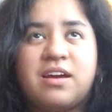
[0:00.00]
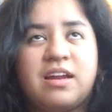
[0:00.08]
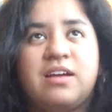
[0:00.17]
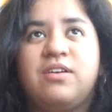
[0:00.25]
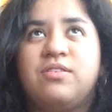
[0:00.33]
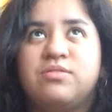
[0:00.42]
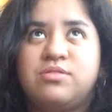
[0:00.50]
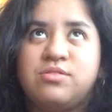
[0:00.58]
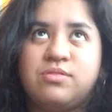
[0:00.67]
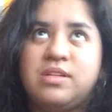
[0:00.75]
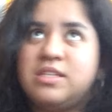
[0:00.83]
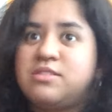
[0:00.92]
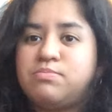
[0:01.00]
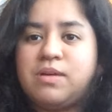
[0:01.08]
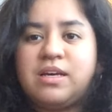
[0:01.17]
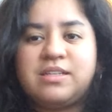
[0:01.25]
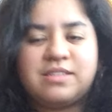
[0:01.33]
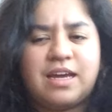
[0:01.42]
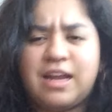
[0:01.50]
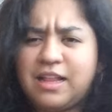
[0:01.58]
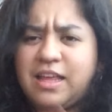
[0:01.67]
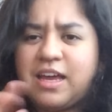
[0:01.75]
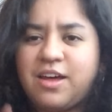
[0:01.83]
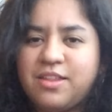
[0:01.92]
Can I go to this place? And I
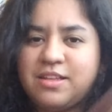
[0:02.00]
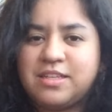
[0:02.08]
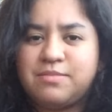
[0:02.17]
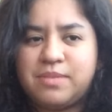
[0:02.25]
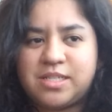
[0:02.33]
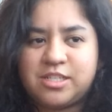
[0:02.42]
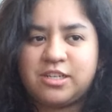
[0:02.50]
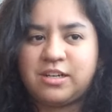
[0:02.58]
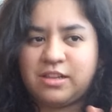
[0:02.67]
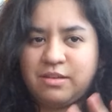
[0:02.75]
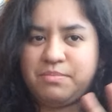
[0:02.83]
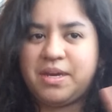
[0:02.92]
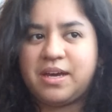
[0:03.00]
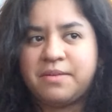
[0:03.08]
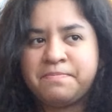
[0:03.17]
like how they did mention Columbia.